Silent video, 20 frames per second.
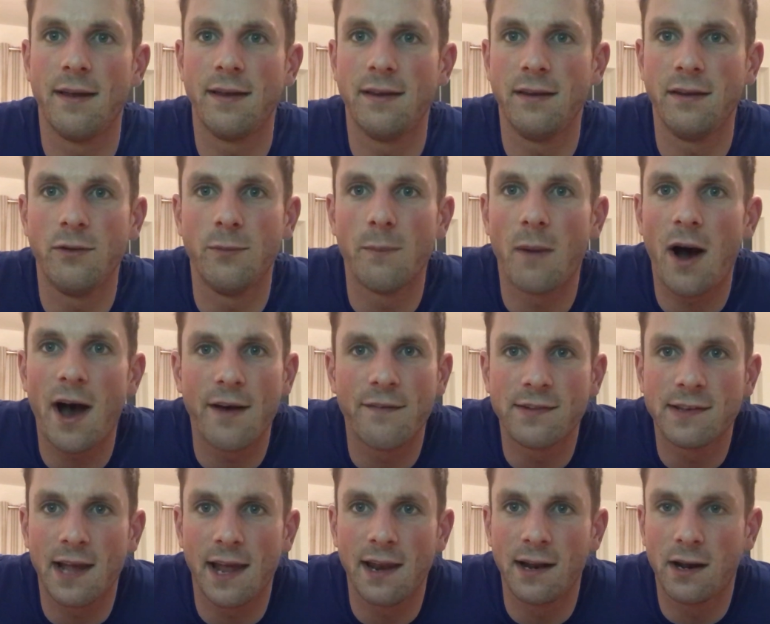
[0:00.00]
you might have
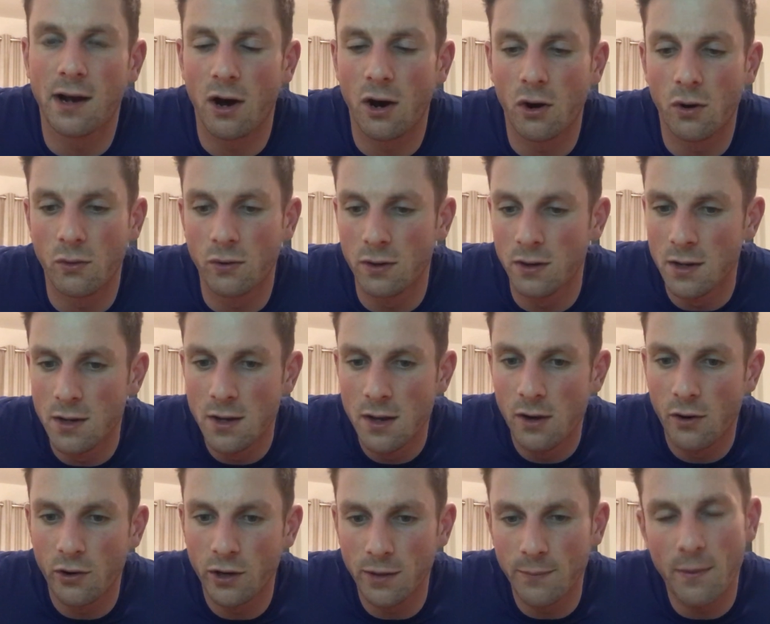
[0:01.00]
set the goal,
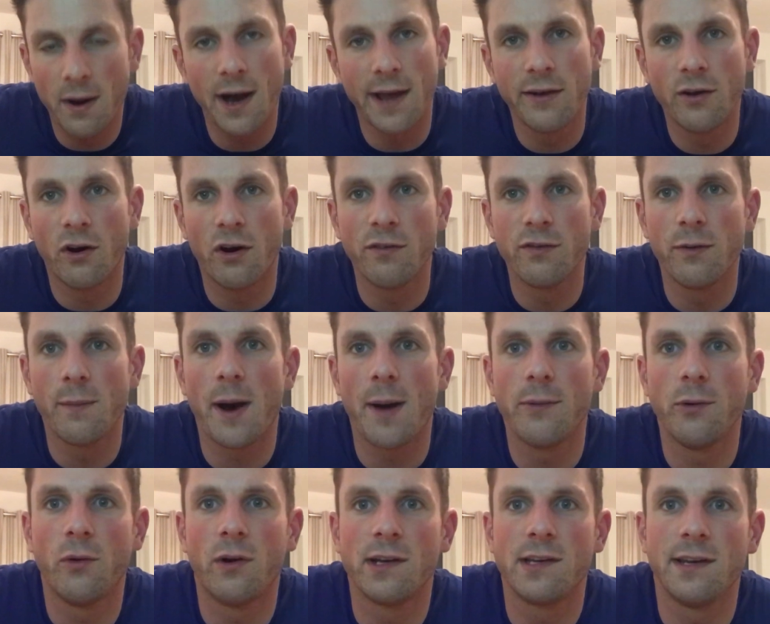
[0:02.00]
or you might not have. You might
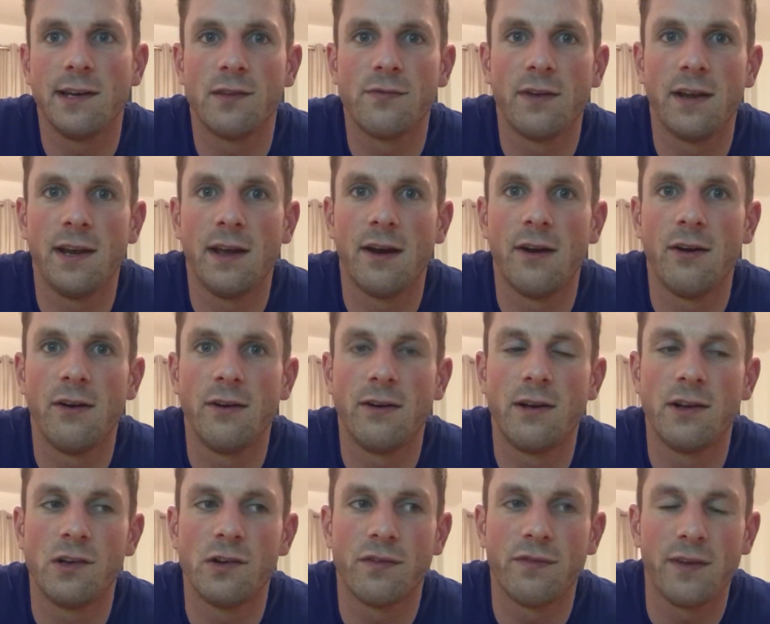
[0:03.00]
be watching this video
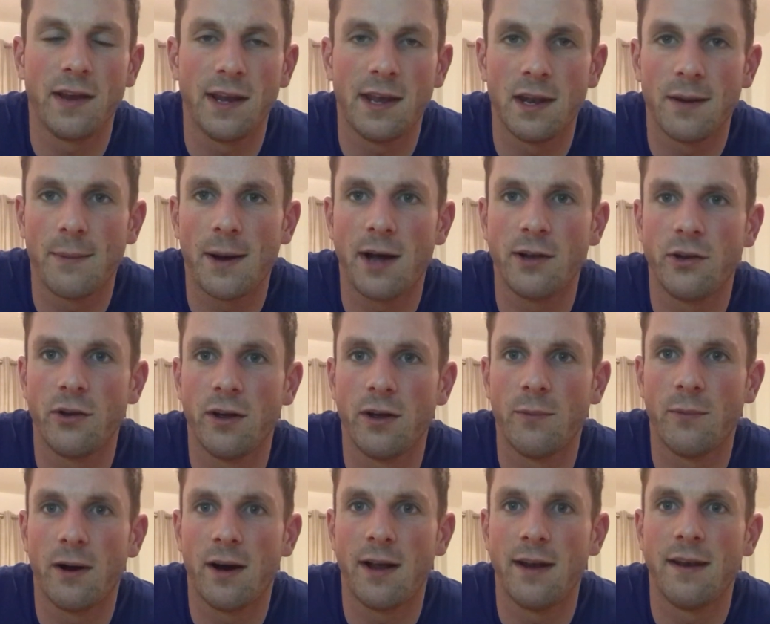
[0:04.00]
because you're thinking about
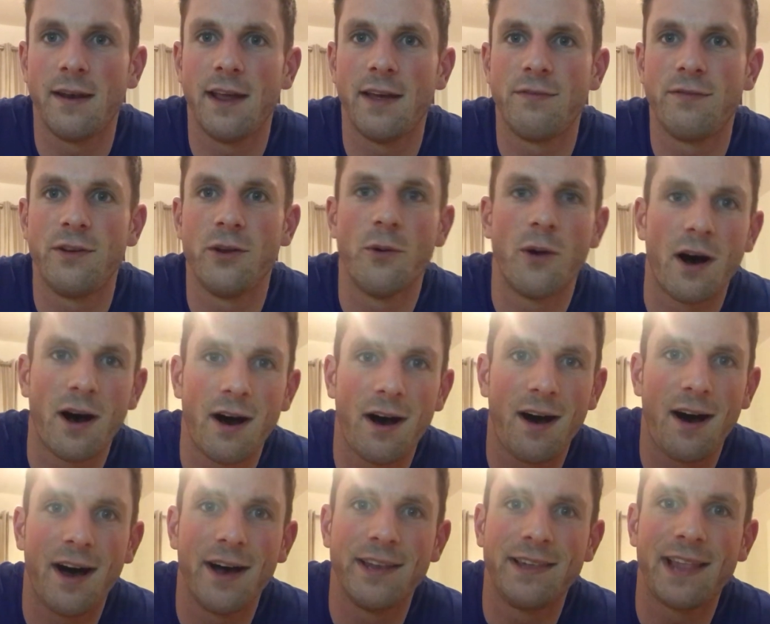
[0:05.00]
doing one. If you
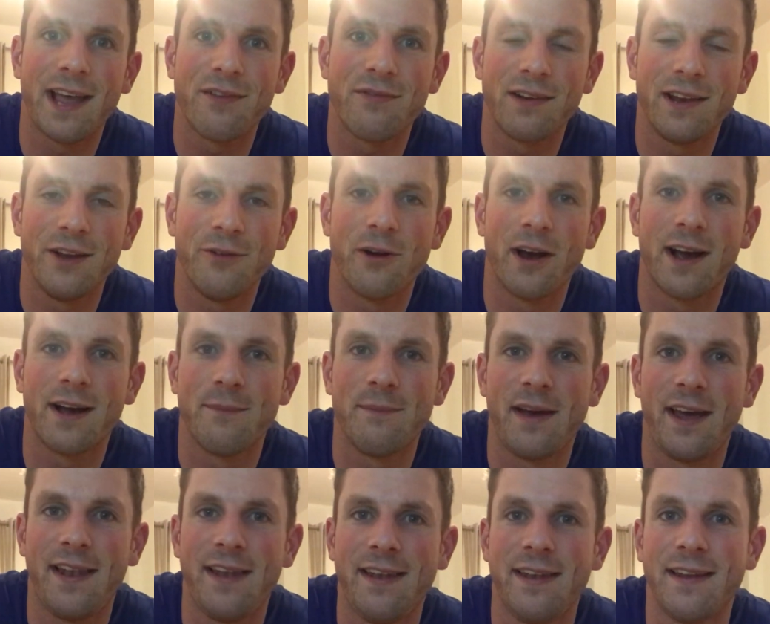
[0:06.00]
are, I definitely
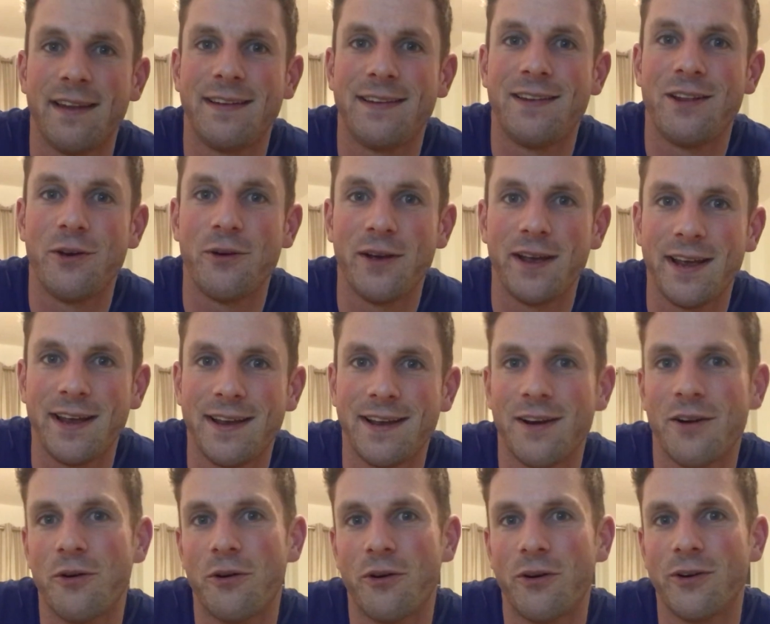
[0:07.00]
recommend
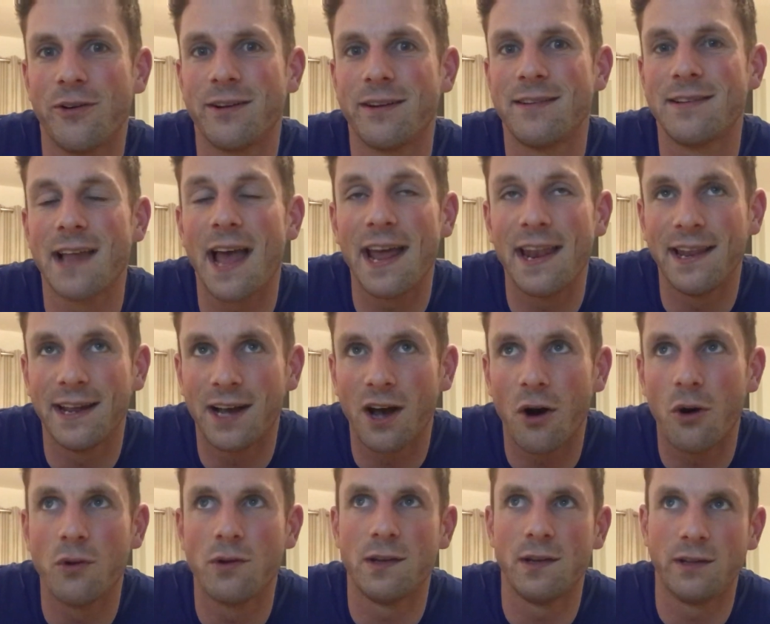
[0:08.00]
doing or setting the
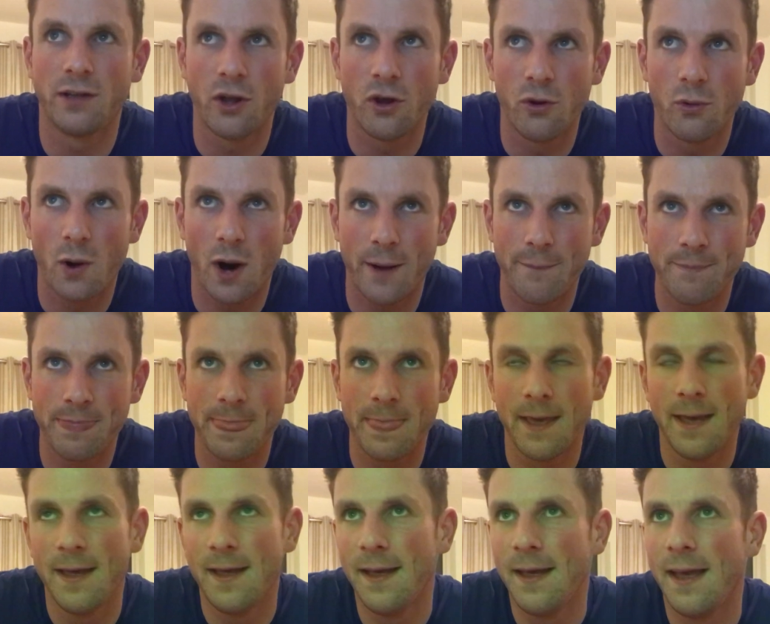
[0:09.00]
goal to do one.
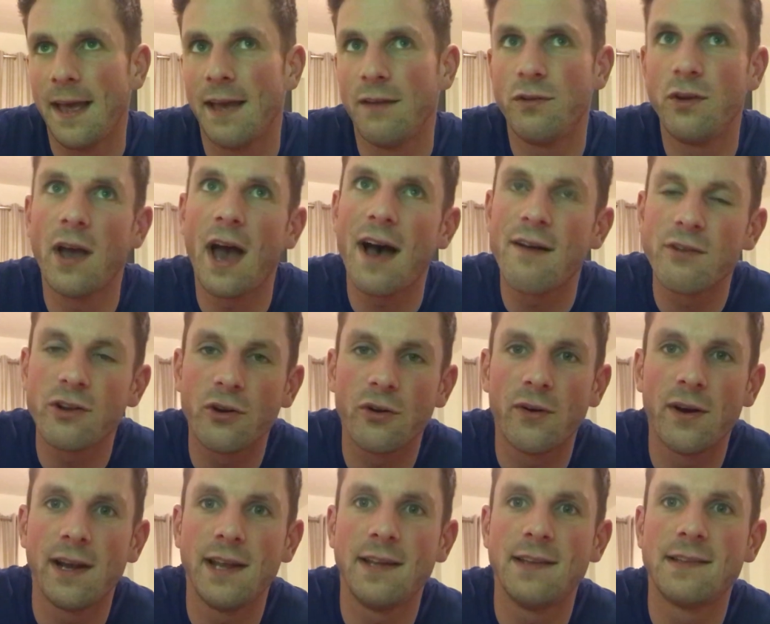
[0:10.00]
If you haven't
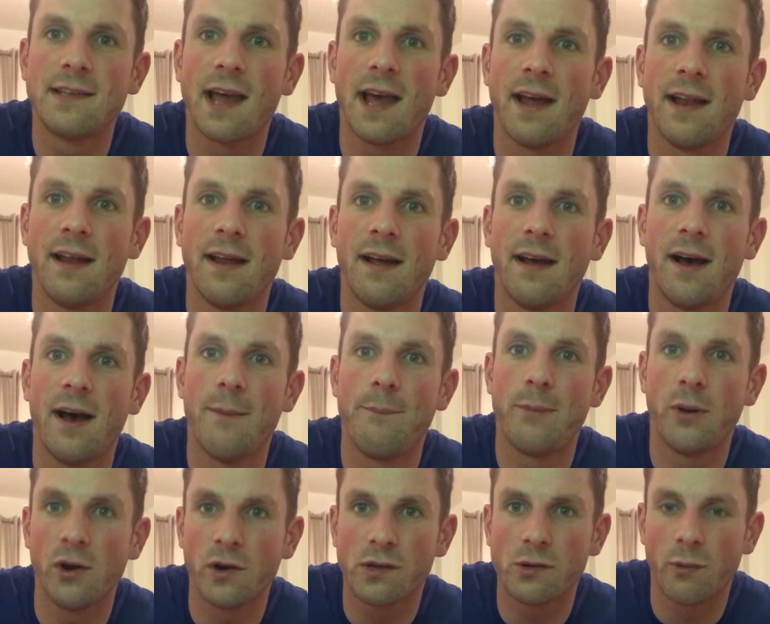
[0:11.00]
already
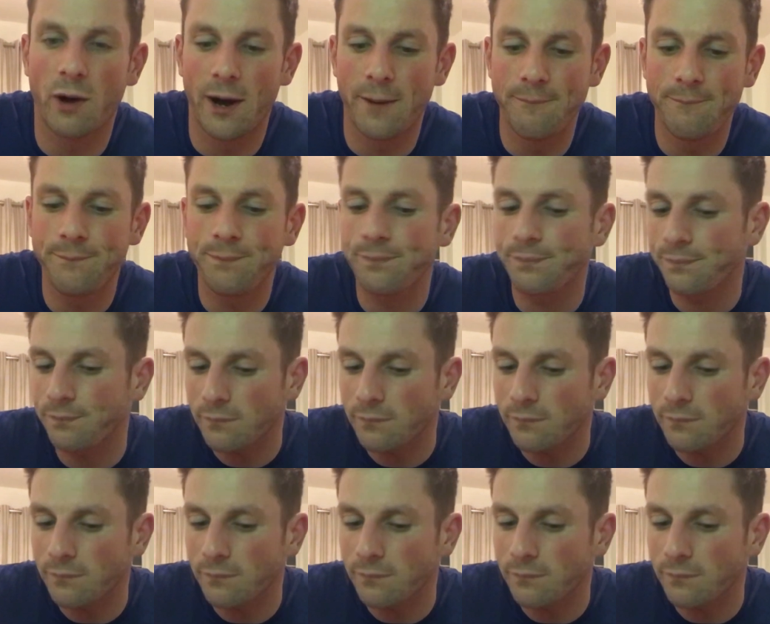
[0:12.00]
booked one,